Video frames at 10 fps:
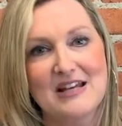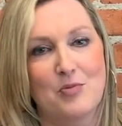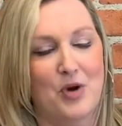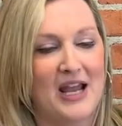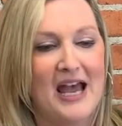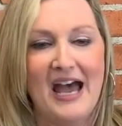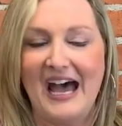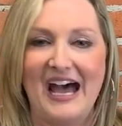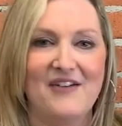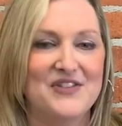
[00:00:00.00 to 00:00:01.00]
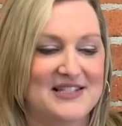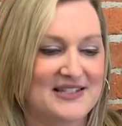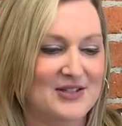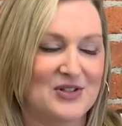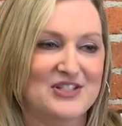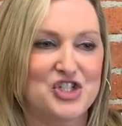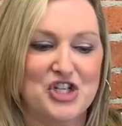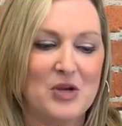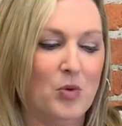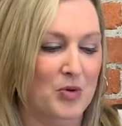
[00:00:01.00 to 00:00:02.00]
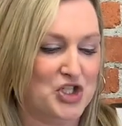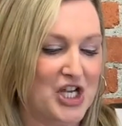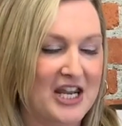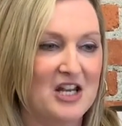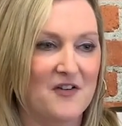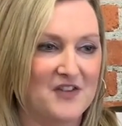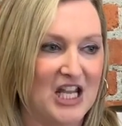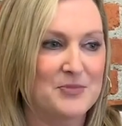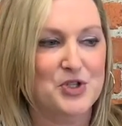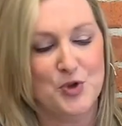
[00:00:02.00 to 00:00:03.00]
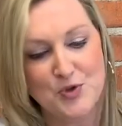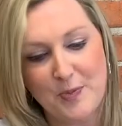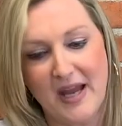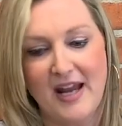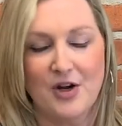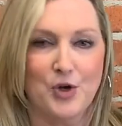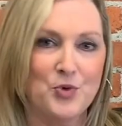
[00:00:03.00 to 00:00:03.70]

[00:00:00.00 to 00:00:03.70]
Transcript: And we have this sheet where we're checking off names, who's paid and